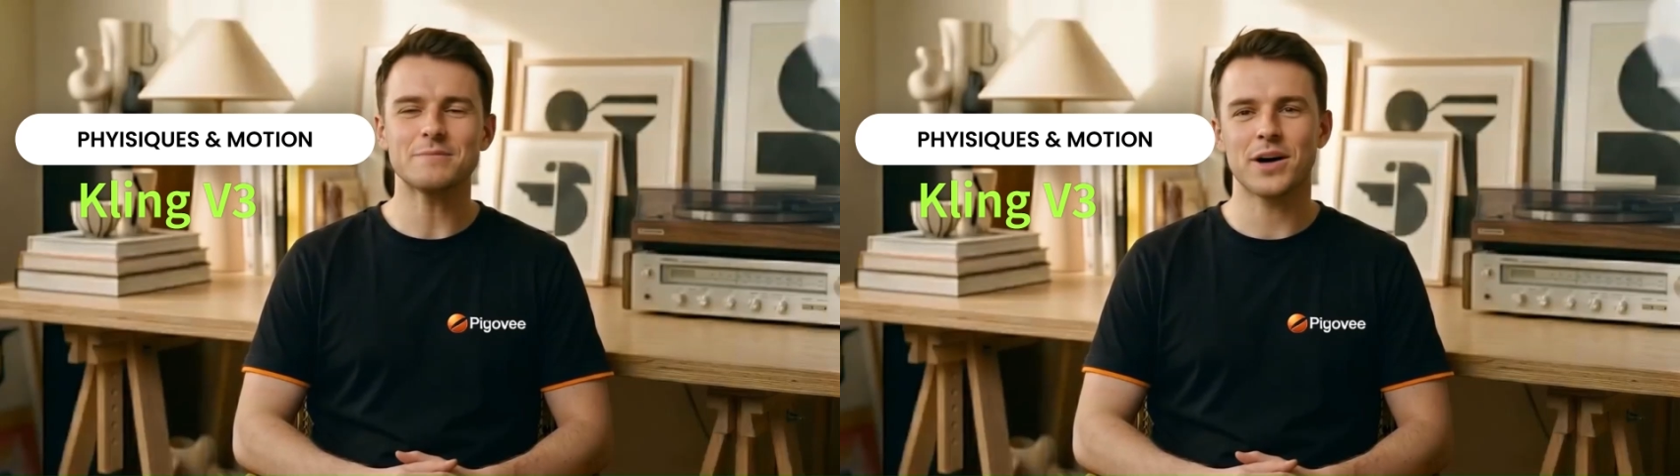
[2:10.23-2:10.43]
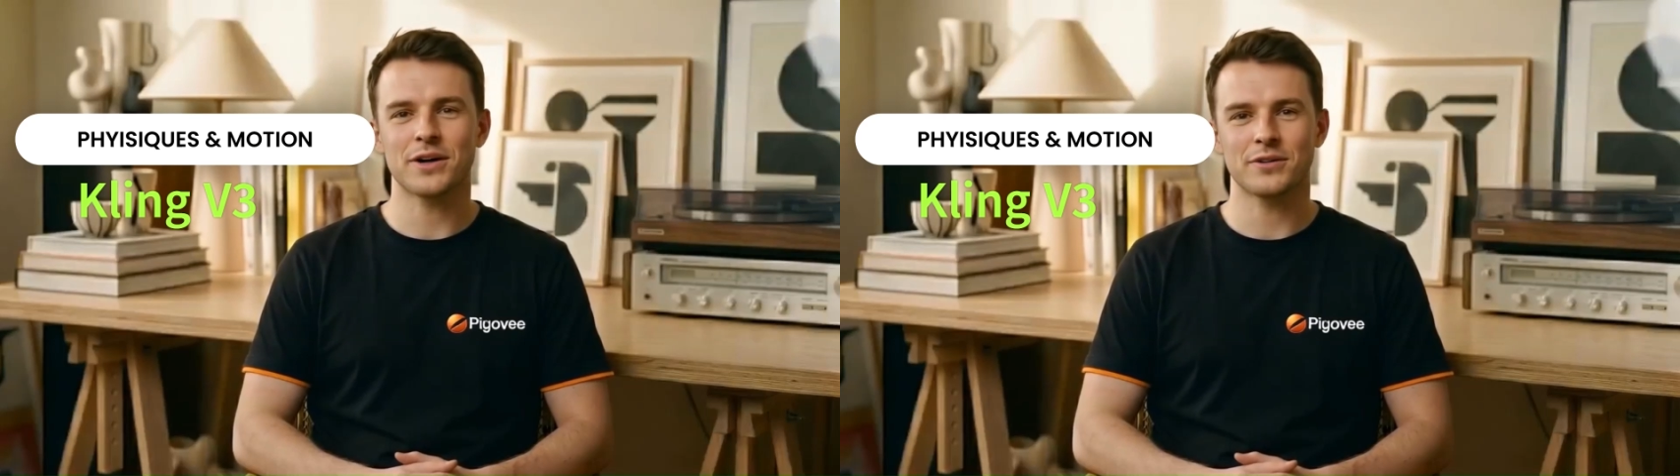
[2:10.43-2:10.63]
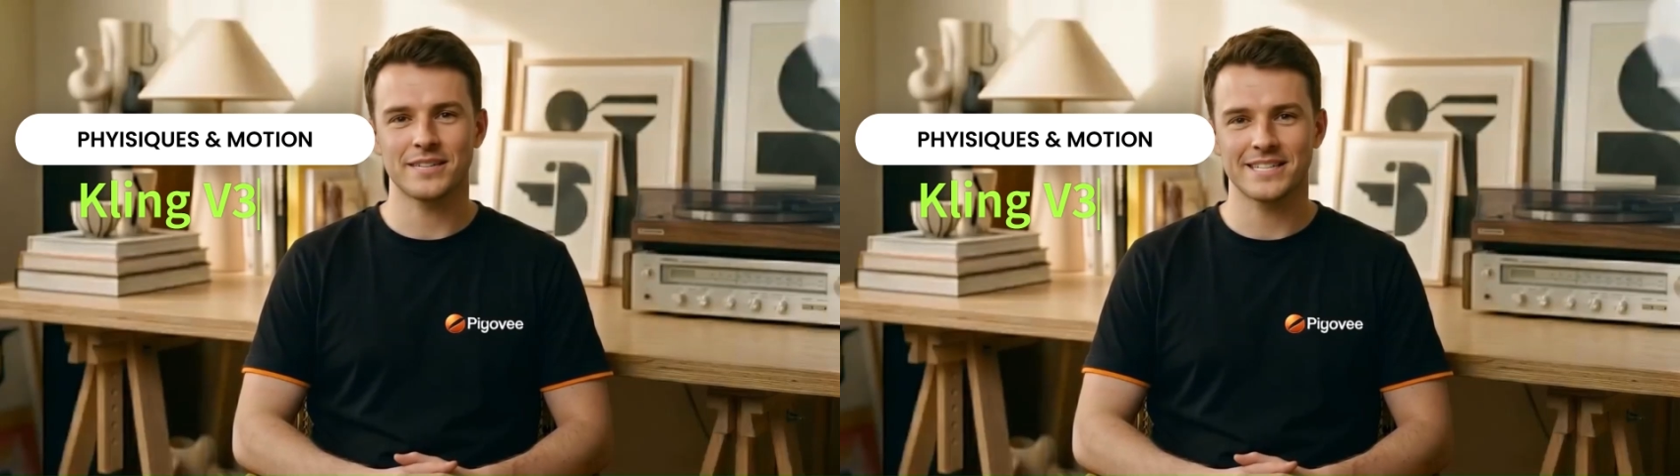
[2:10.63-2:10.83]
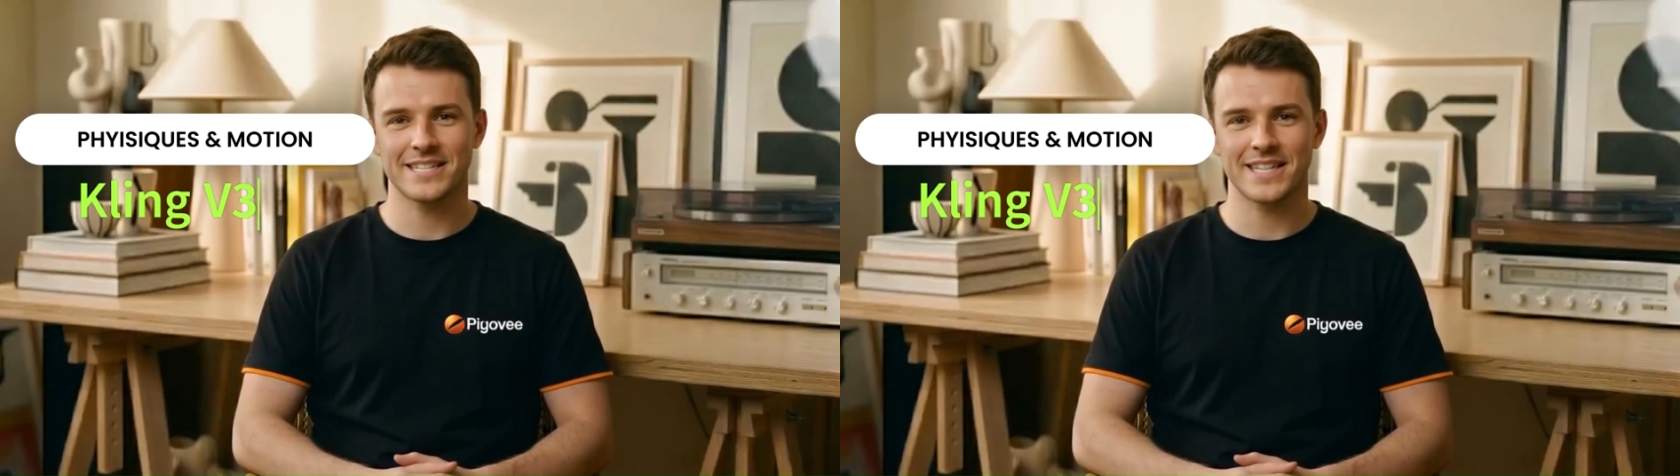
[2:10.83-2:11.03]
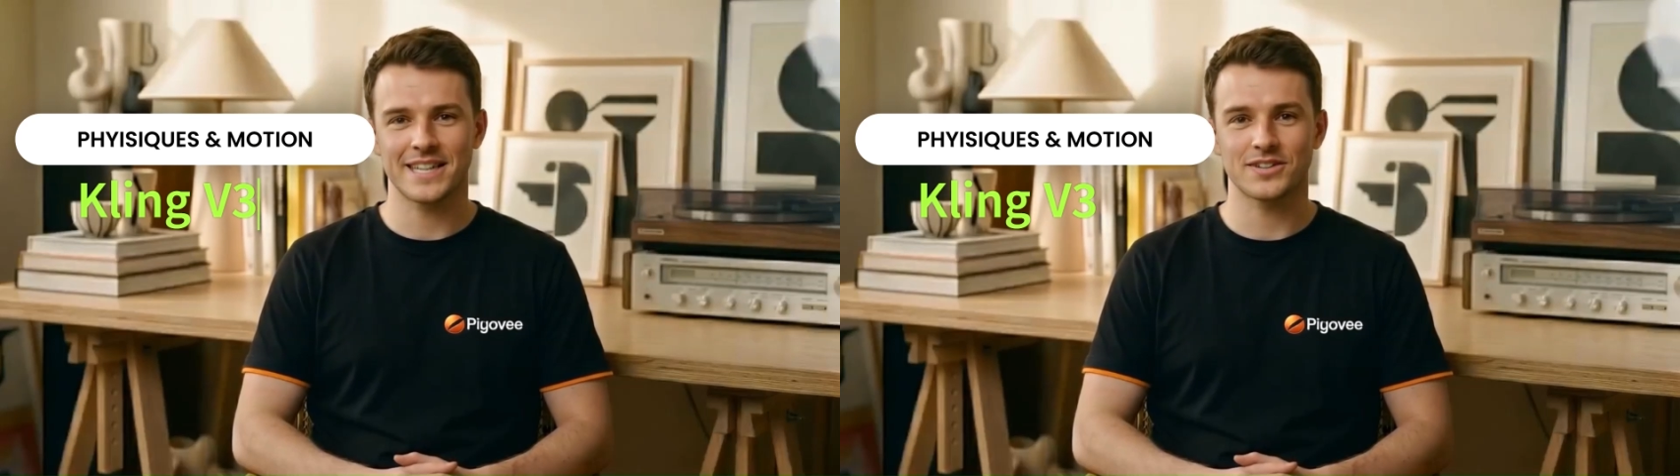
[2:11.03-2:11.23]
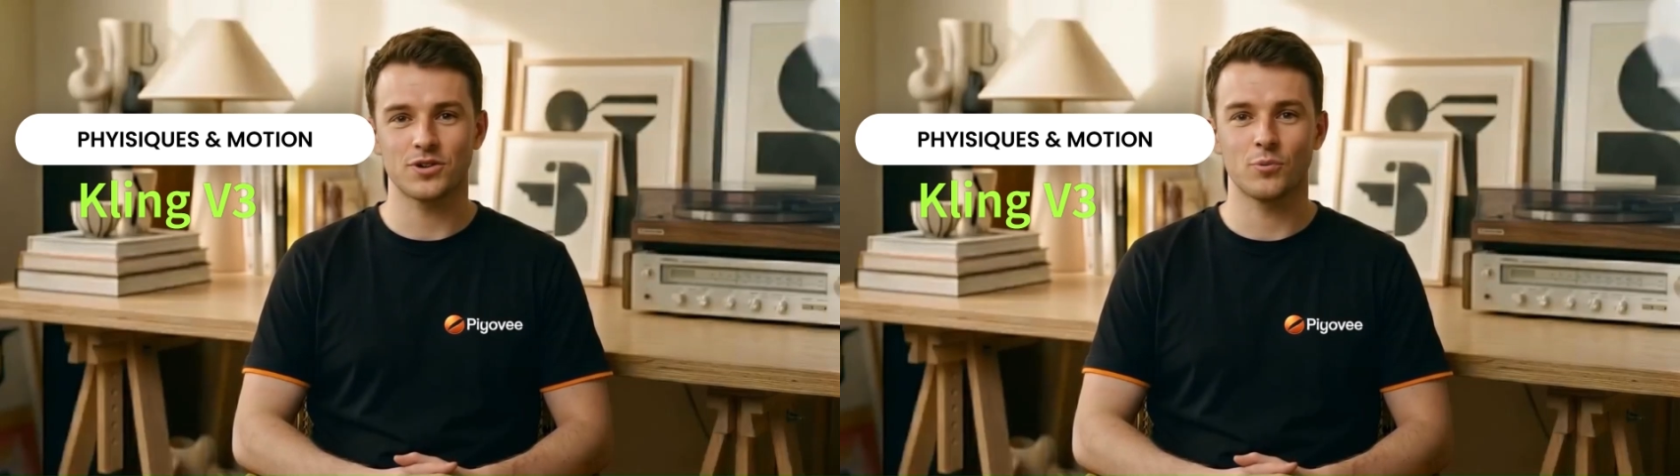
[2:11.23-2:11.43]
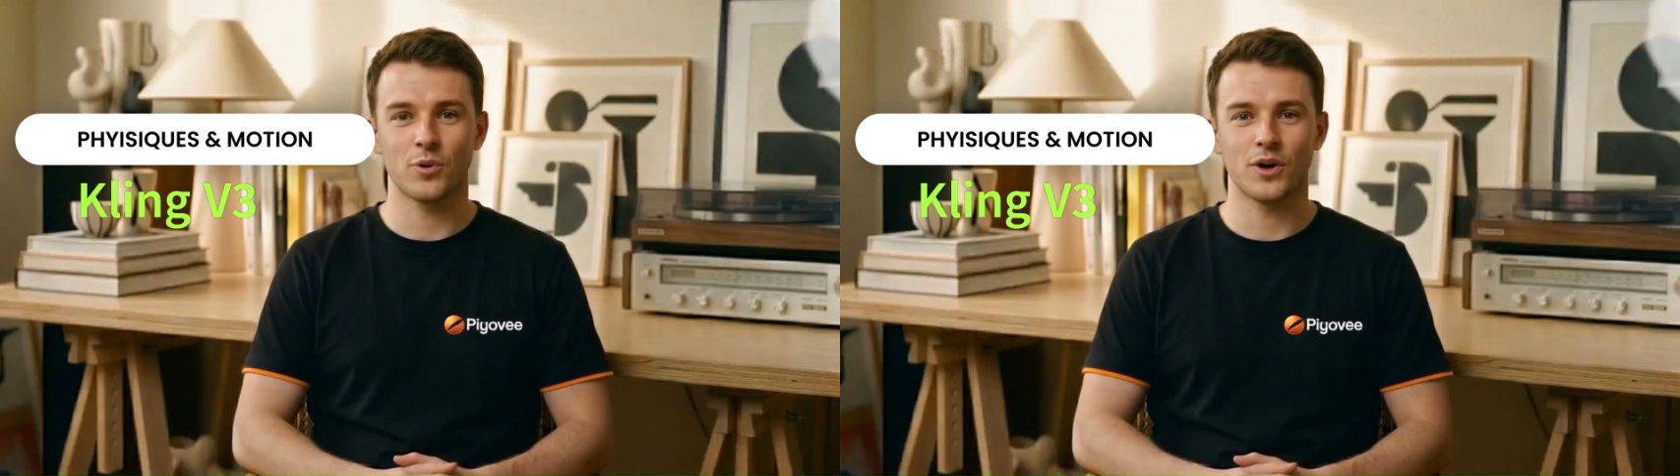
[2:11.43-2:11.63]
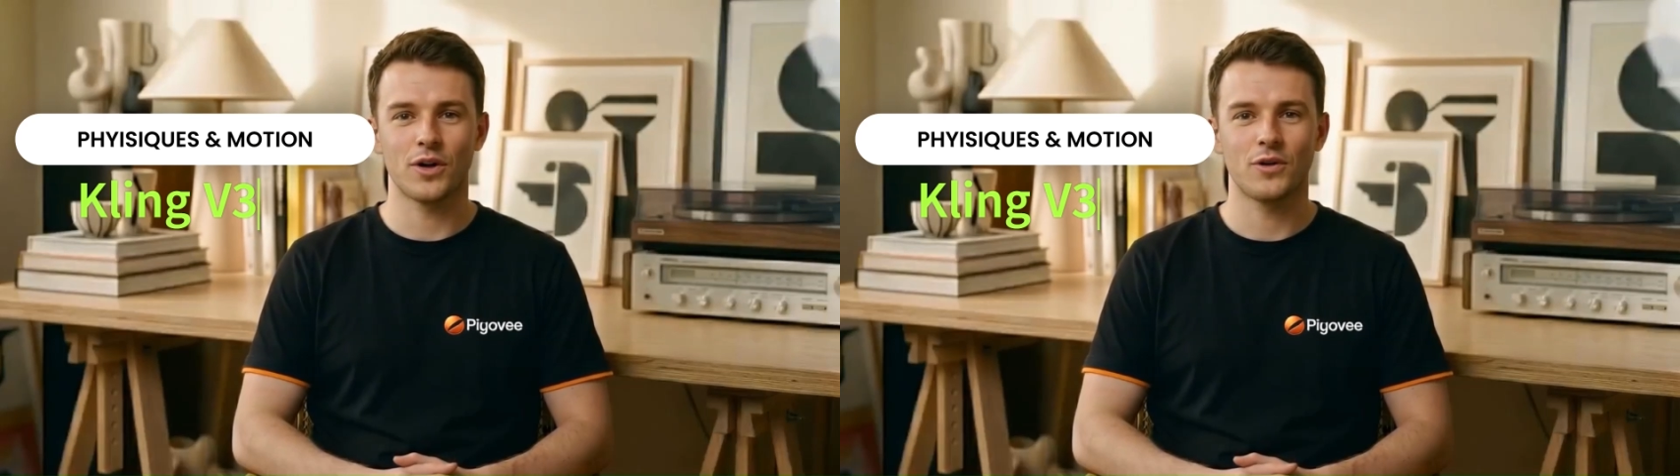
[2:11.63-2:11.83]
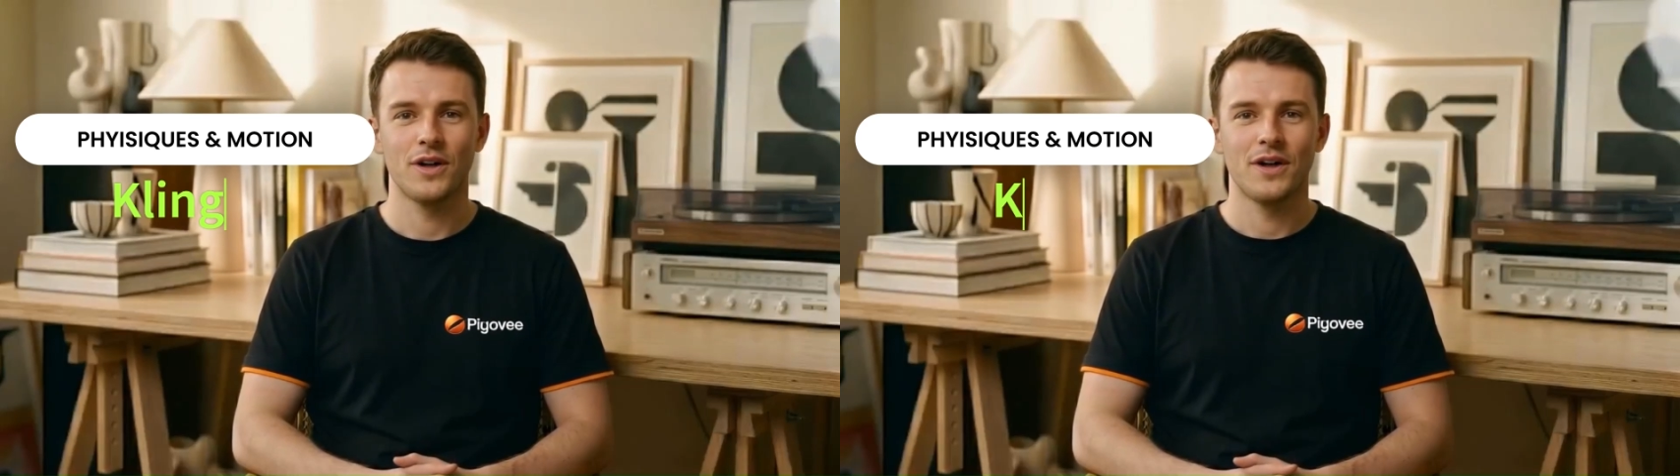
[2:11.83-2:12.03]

better than Seedance 2.0.